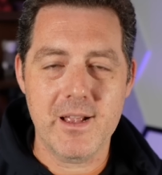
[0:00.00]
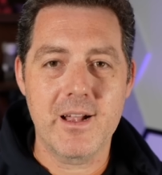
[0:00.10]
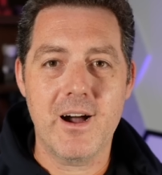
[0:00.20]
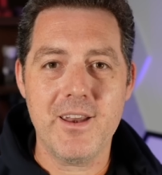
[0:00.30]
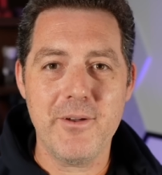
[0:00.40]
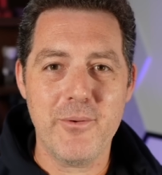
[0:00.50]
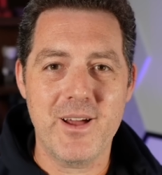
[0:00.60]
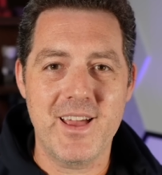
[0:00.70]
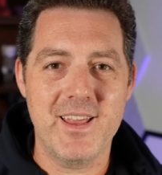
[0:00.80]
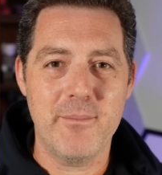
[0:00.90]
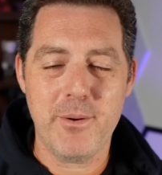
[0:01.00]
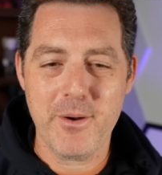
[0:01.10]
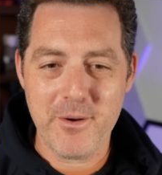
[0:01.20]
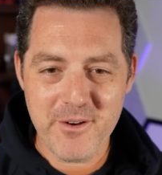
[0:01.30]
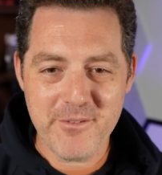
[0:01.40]
Got it right.
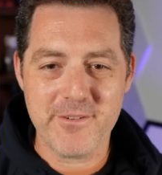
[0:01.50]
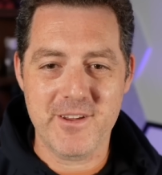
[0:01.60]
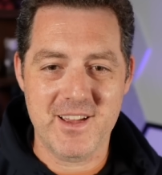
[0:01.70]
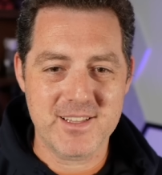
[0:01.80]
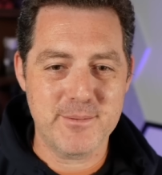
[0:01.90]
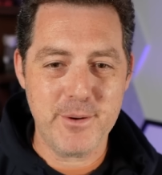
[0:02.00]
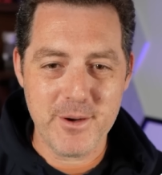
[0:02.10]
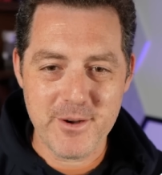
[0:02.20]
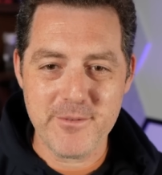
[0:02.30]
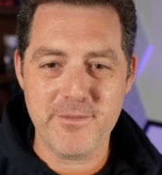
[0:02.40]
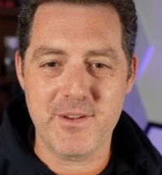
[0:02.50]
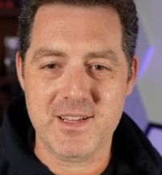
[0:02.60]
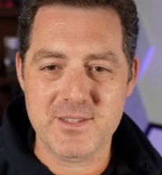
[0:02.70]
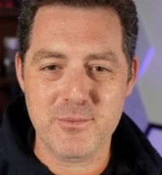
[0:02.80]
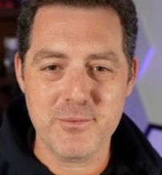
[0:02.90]
Perfect.
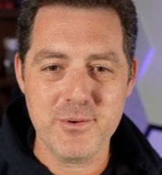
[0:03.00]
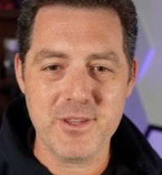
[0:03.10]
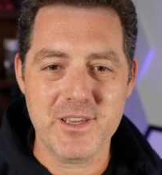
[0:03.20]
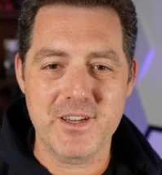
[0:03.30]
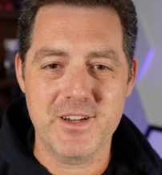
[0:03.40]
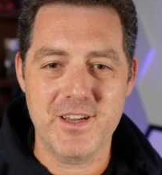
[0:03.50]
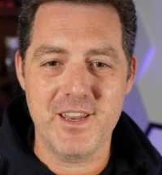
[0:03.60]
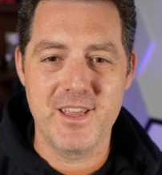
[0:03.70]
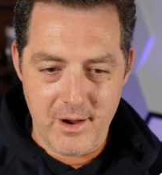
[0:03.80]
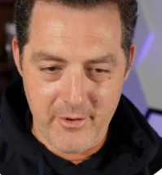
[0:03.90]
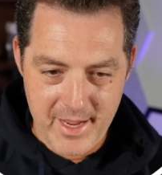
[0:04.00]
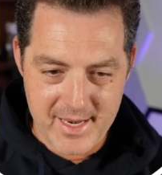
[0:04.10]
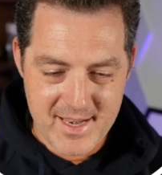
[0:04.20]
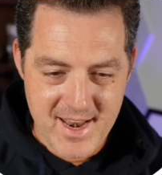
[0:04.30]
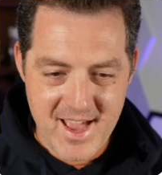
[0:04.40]
Perfect. Really good. All right.
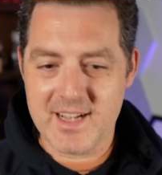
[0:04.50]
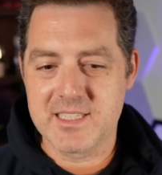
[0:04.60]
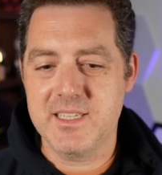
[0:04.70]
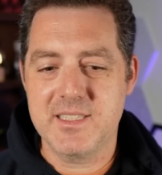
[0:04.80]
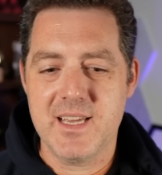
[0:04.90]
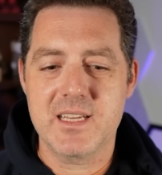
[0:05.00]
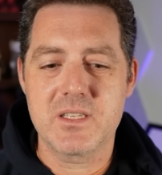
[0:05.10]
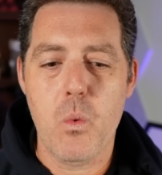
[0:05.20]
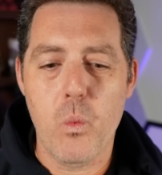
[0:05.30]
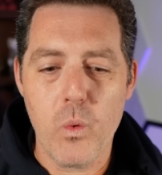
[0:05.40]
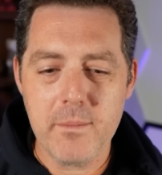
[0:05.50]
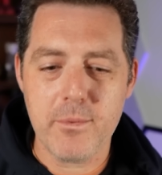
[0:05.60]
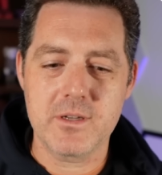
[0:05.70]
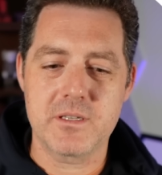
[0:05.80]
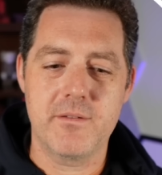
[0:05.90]
Next, it takes one
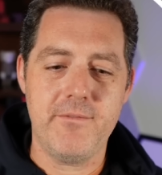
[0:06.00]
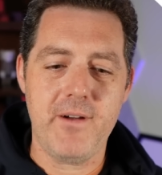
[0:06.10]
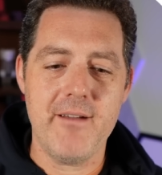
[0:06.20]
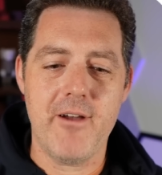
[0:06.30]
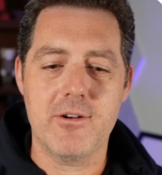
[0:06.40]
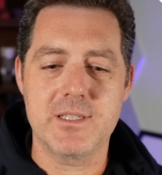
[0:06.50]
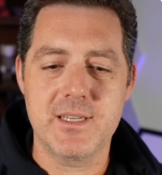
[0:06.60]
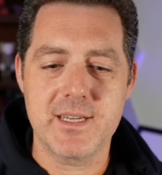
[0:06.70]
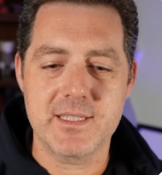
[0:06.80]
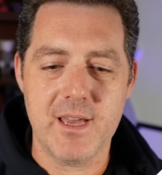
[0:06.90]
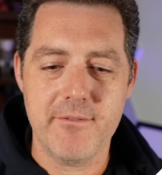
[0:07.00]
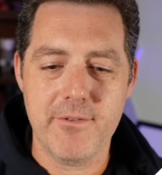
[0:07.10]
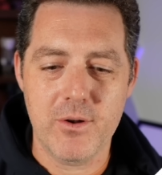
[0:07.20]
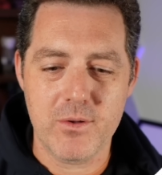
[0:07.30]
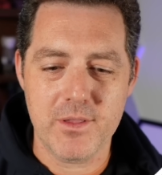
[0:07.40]
person 5 hours to dig a
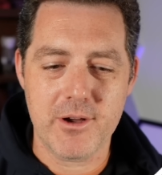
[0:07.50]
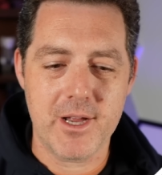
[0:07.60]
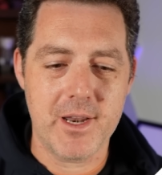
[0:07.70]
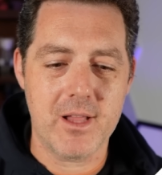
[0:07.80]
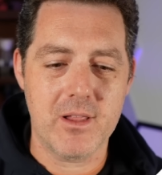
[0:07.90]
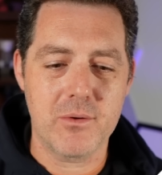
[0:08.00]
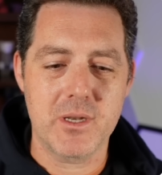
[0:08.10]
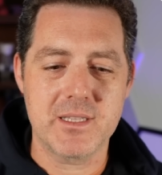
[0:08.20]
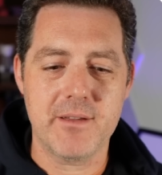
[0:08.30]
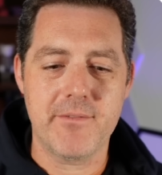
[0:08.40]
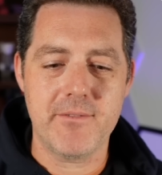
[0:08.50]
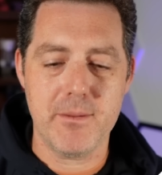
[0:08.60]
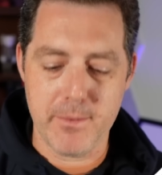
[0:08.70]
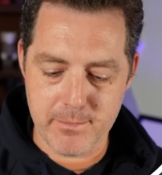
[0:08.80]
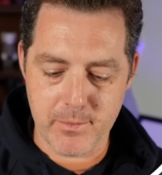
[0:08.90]
10-foot hole in the ground. How long would it take 50
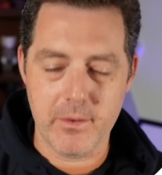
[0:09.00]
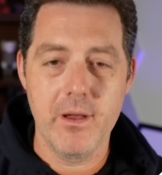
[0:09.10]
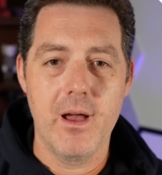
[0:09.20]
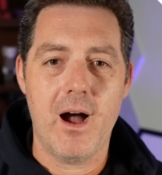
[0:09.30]
people?